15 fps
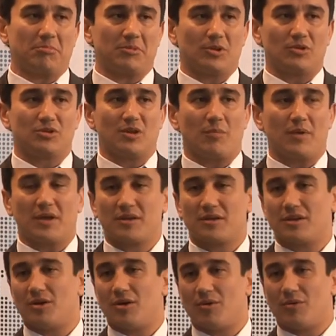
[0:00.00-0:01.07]
not a big
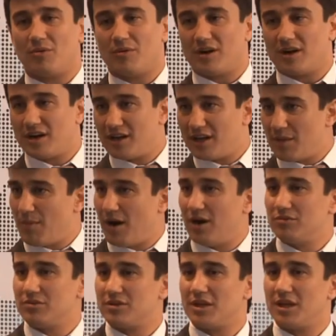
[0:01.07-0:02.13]
you know
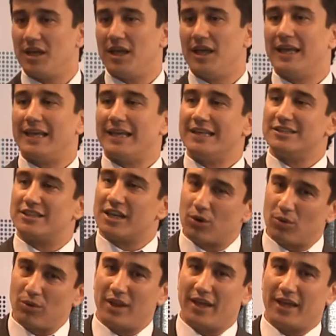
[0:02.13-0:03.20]
amount, in the
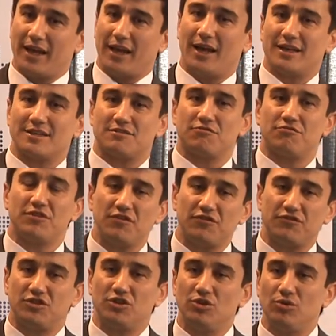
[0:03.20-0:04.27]
rural areas,
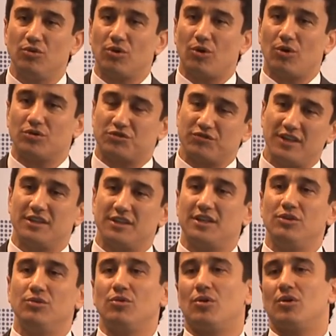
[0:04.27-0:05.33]
50 euro or 20
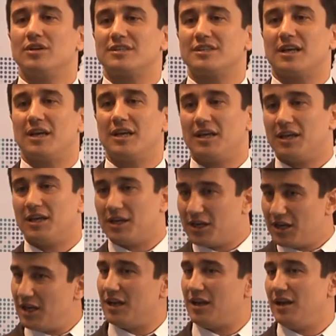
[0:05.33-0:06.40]
euro is a
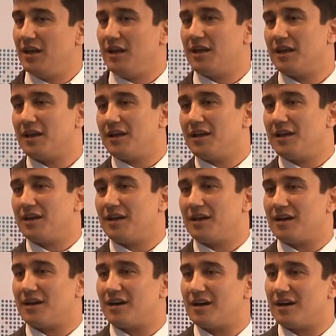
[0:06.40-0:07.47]
really, really,
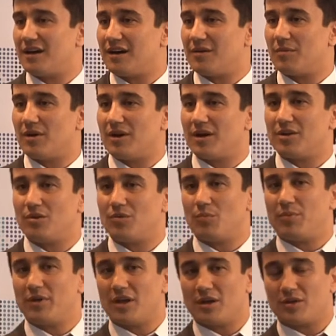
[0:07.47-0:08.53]
uh, uh you know,
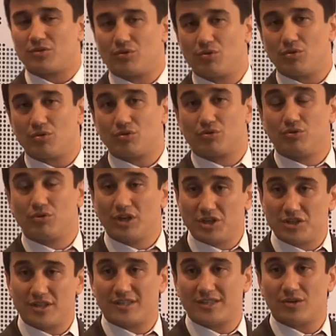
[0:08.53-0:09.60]
be, uh, to, to
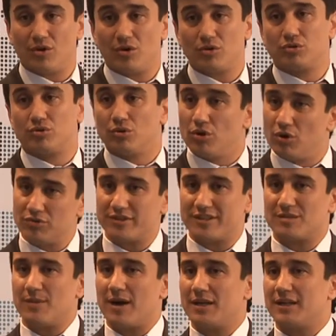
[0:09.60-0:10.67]
reach this or to earn
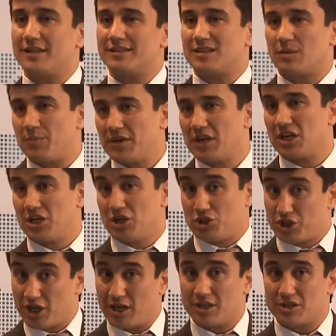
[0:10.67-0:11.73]
this money is a big
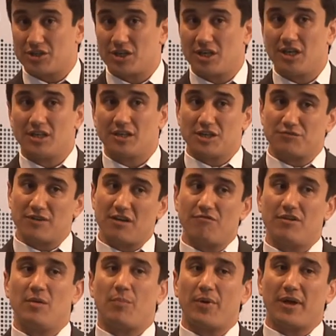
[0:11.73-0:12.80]
challenge. That's why
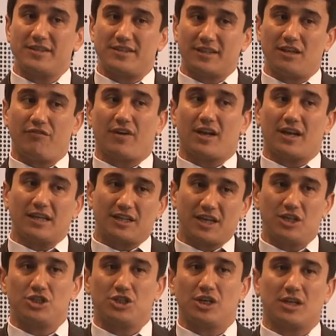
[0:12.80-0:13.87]
we pay significant
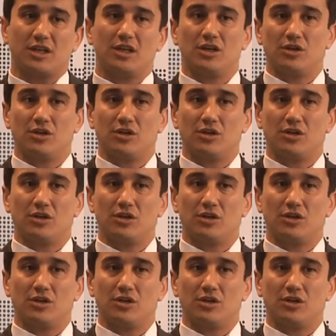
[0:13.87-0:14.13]
attention